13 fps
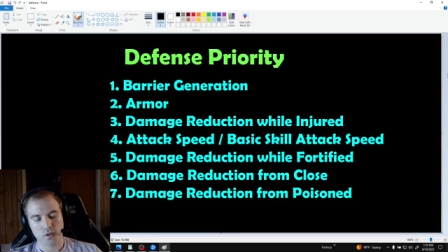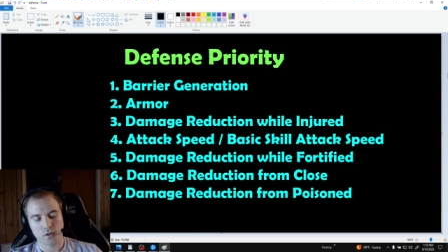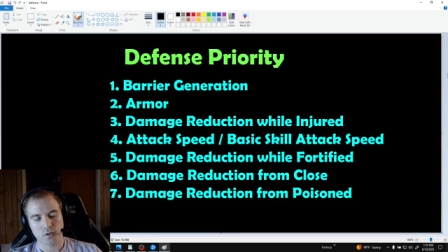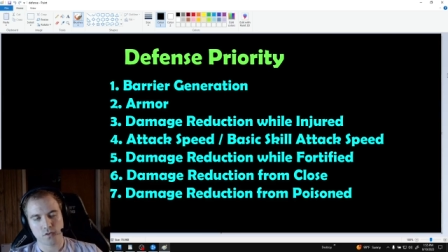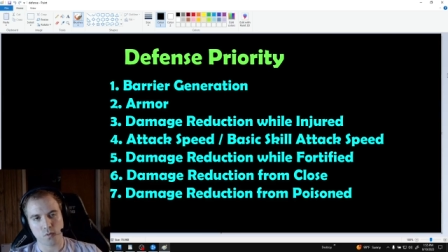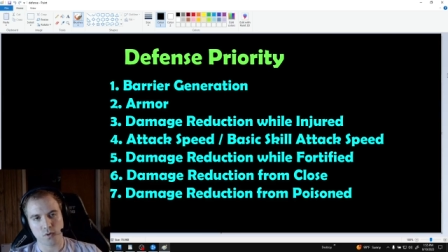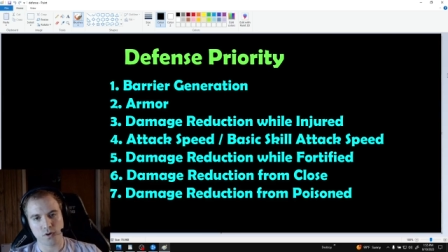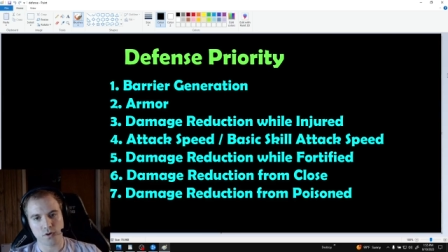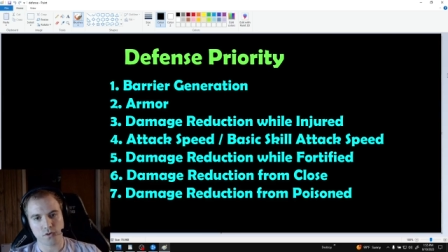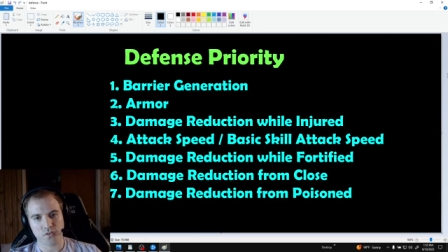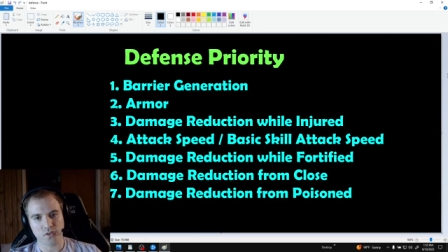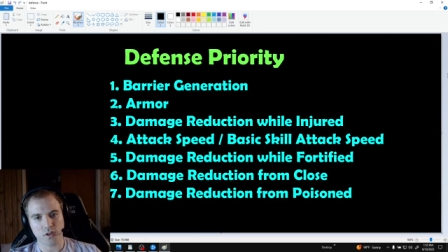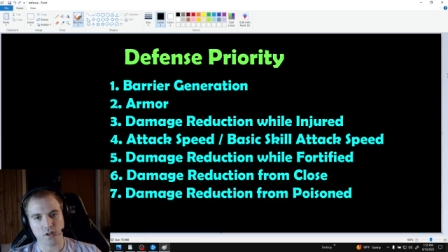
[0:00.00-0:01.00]
So when you're
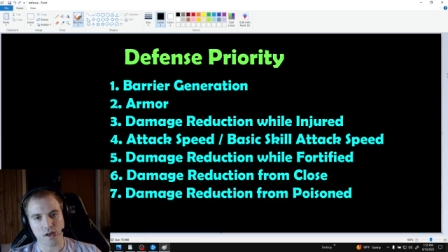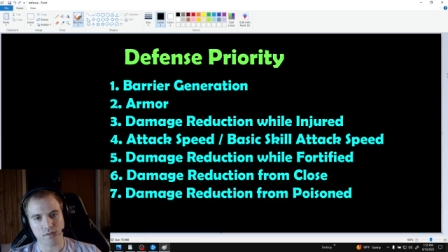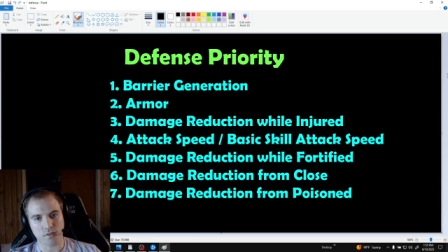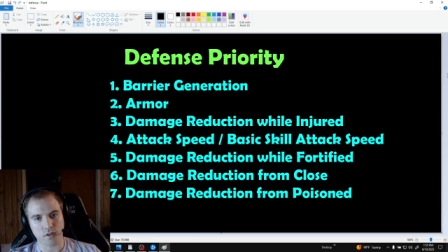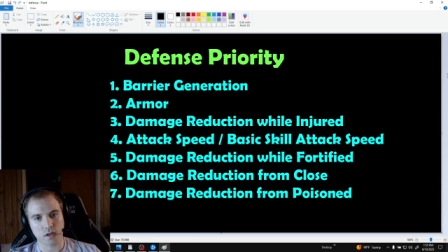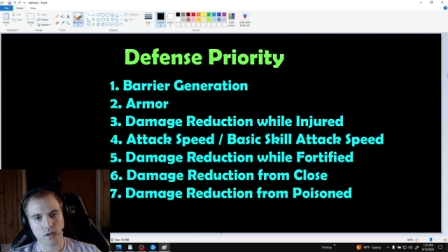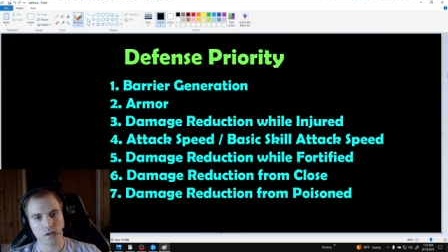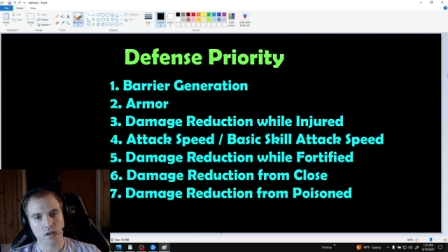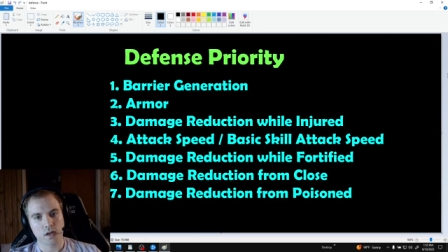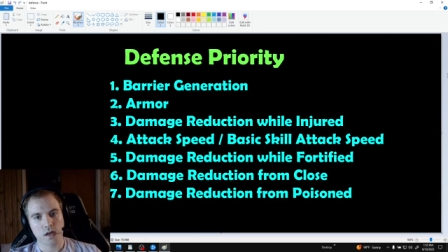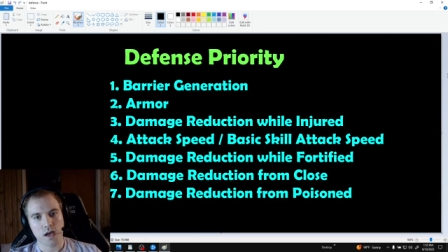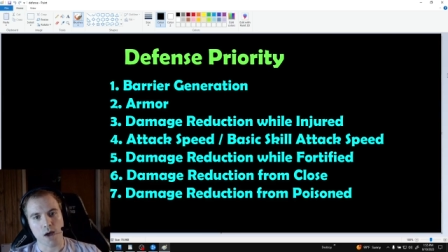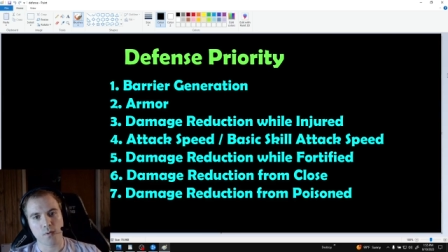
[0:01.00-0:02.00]
still leveling,
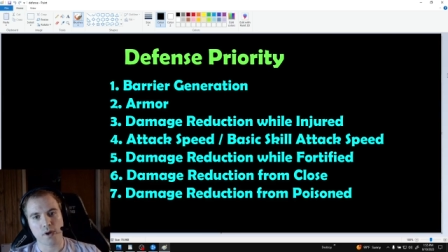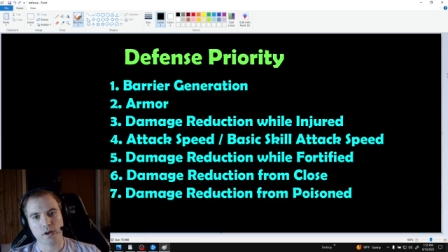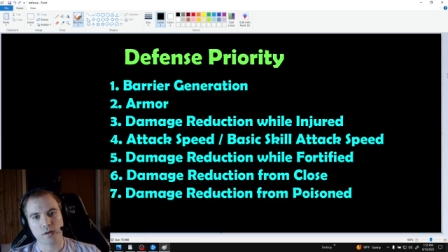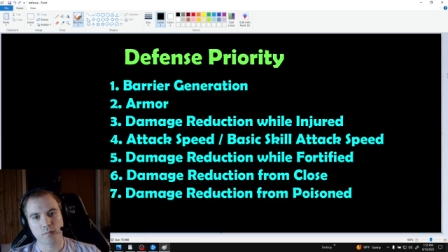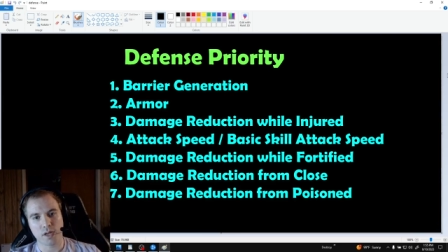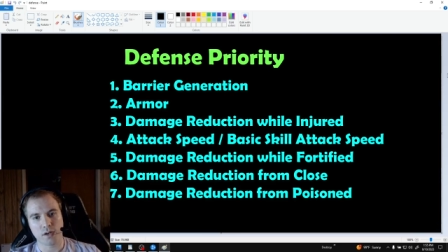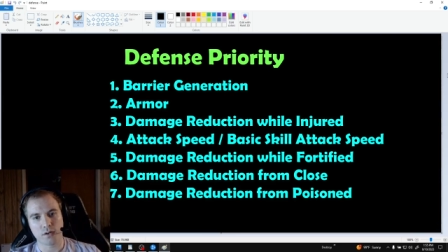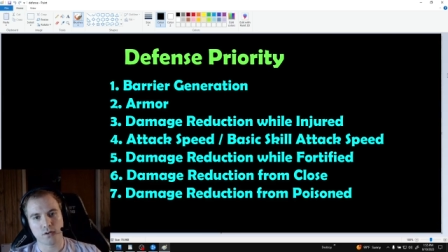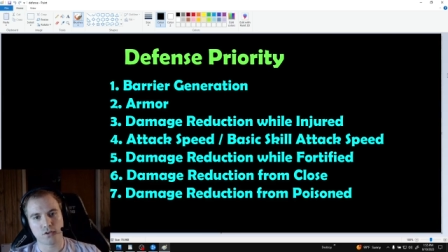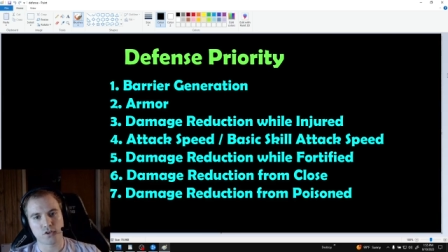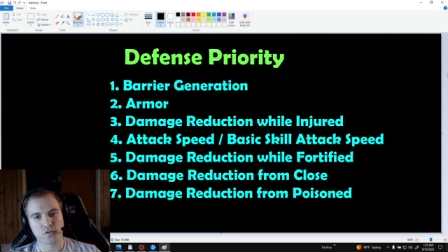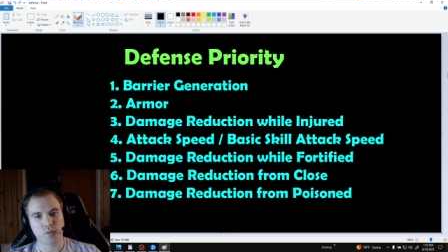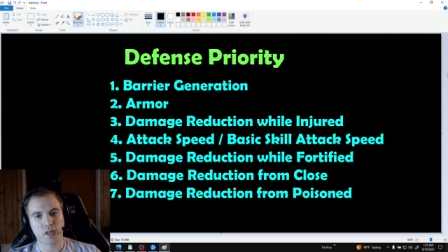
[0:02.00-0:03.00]
I recommend
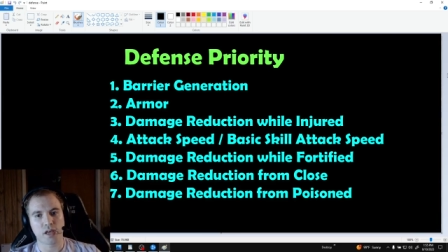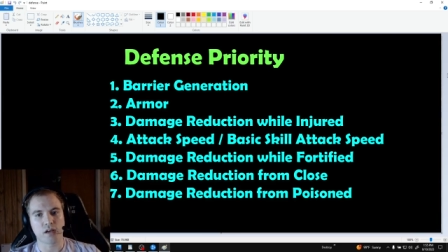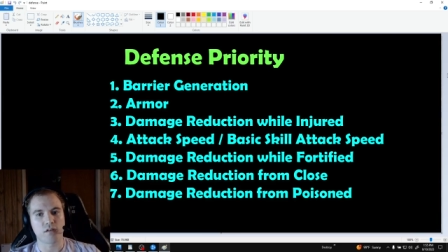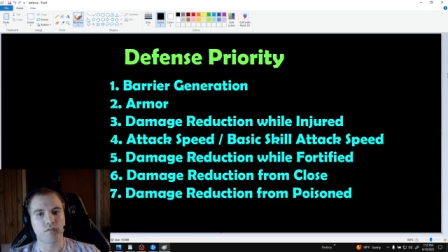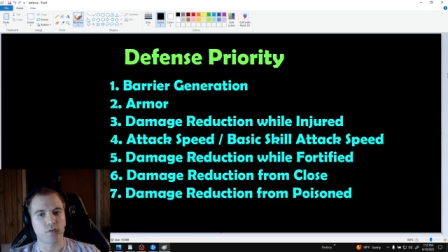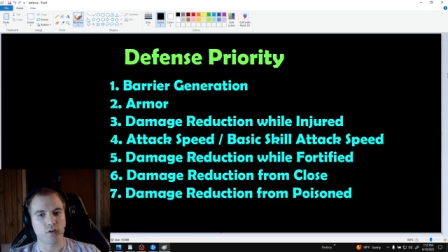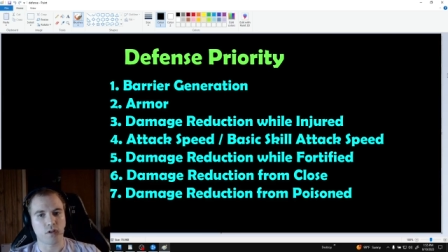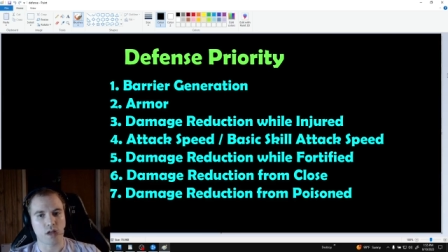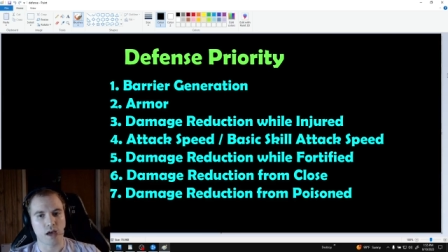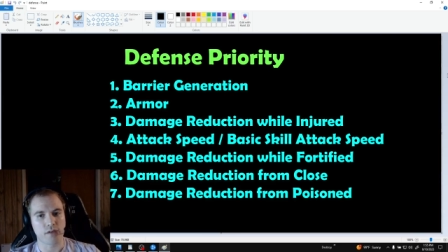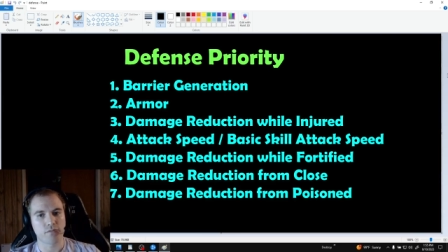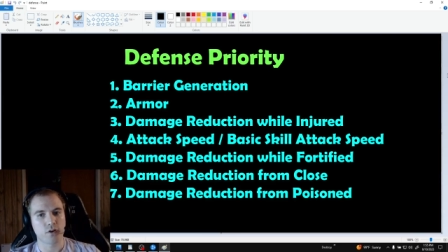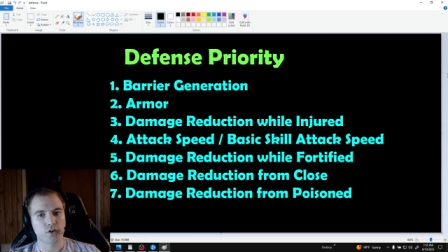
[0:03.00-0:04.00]
just playing a full
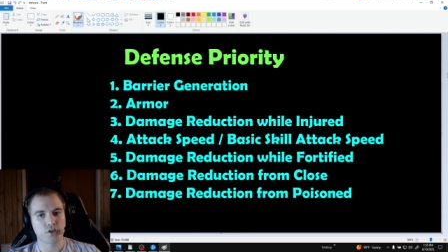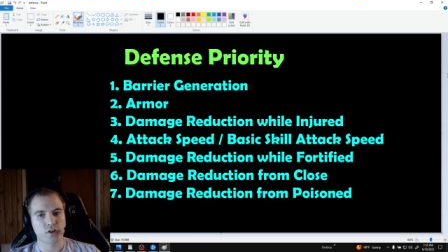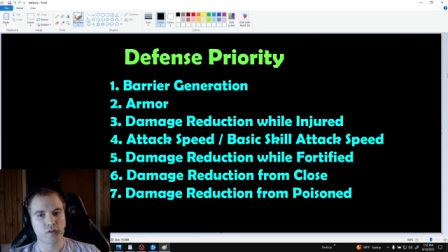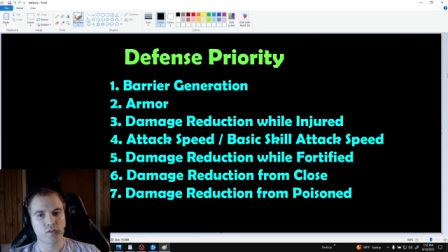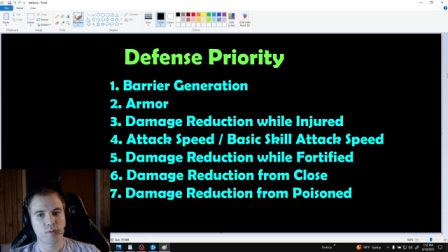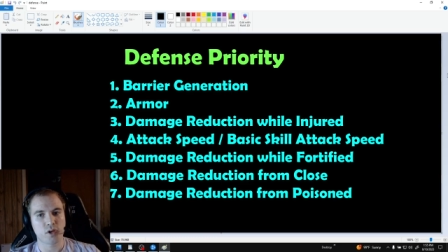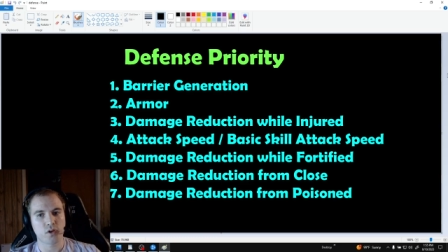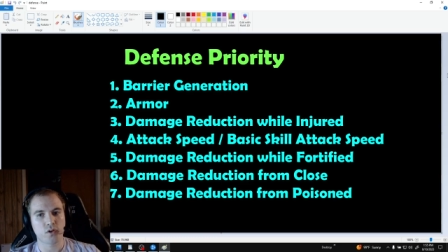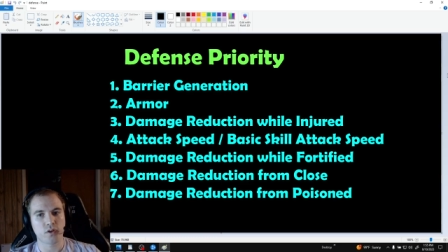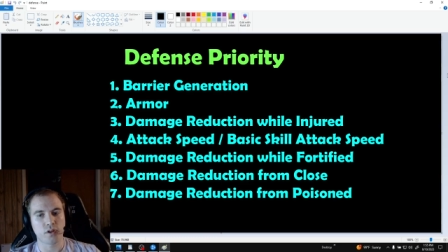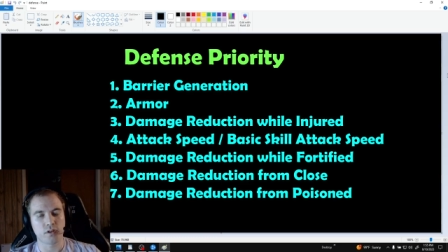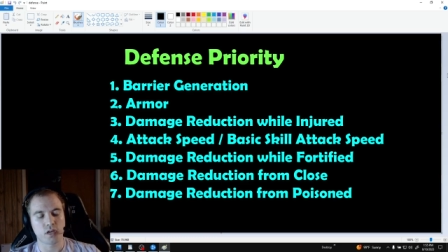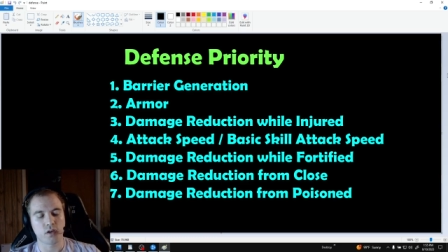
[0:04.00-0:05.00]
life version of the build
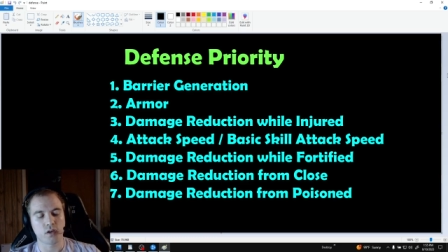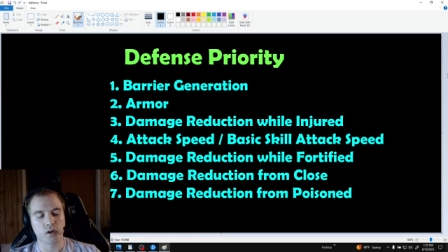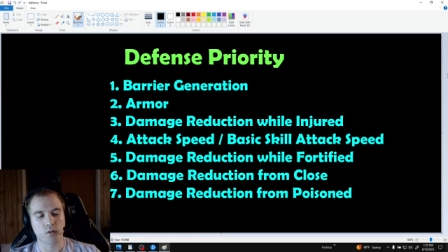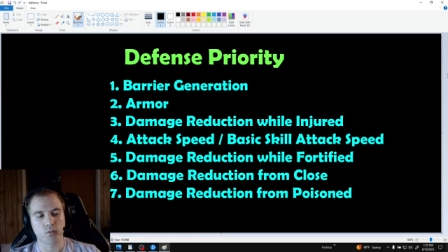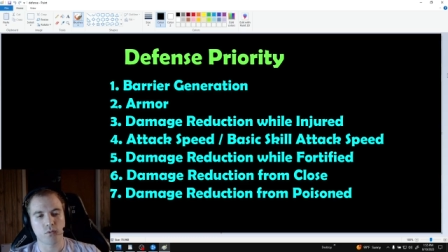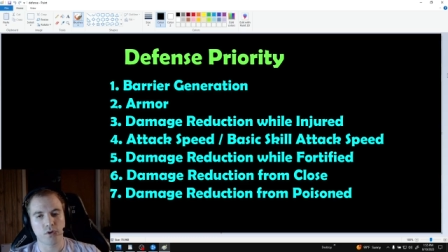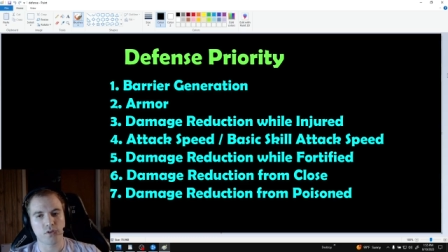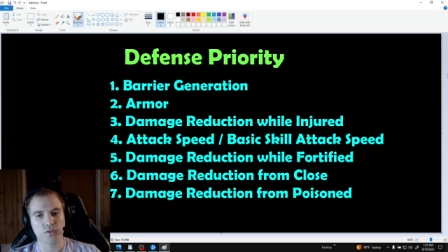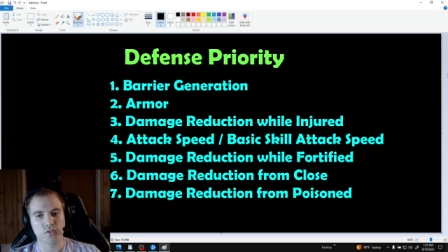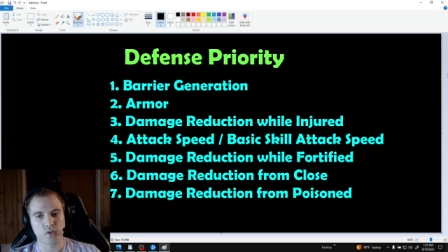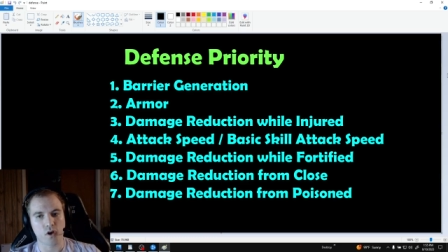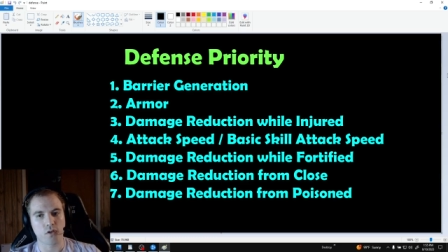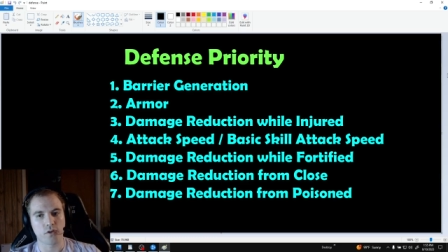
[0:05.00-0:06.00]
until you get really
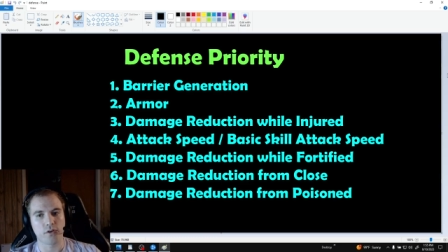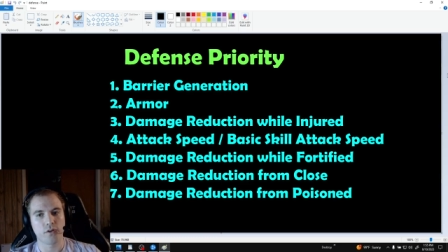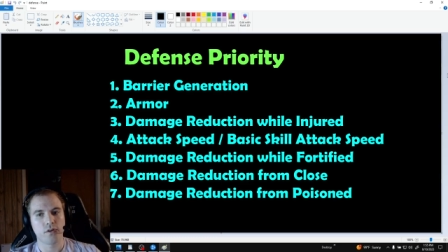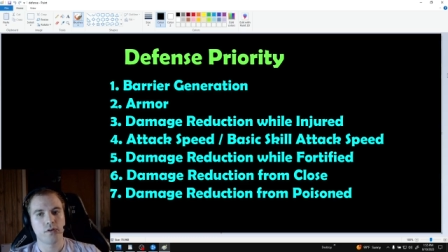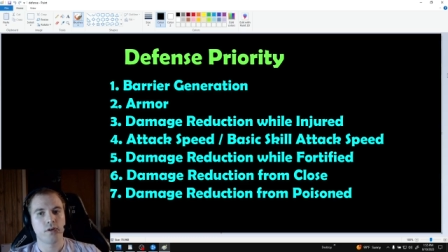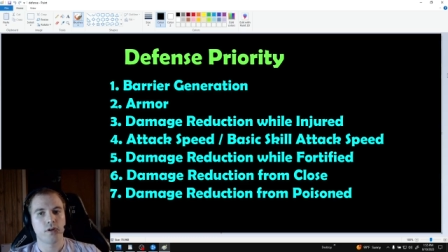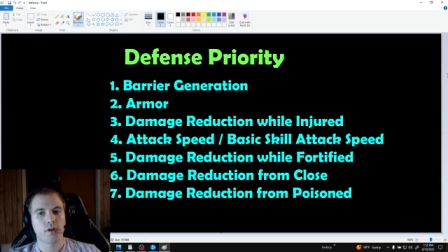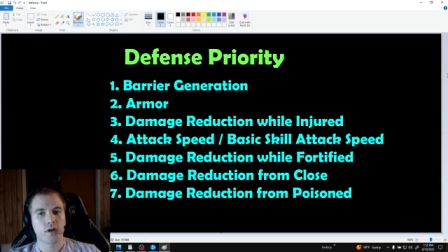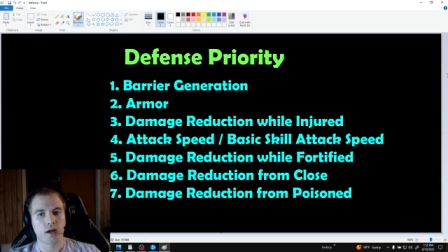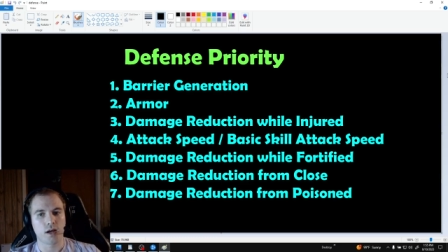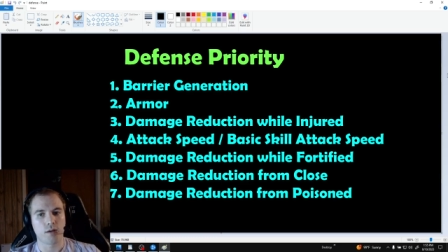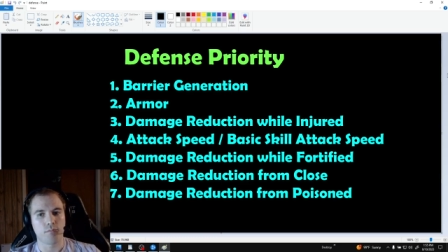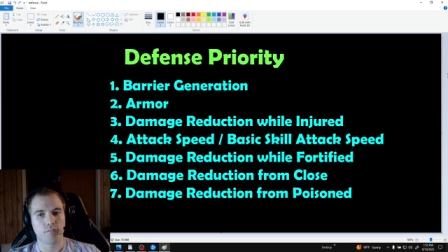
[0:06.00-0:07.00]
solid
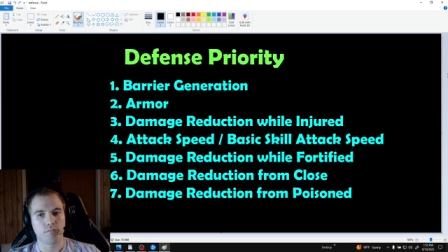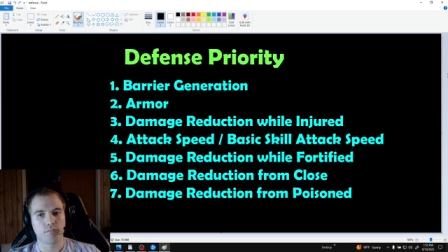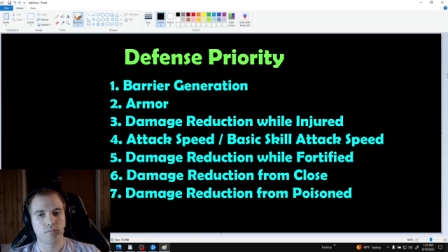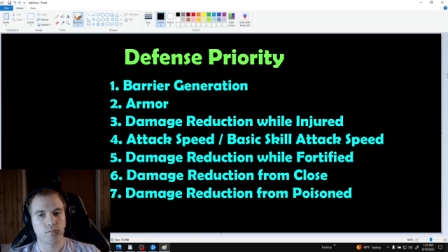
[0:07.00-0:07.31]
um,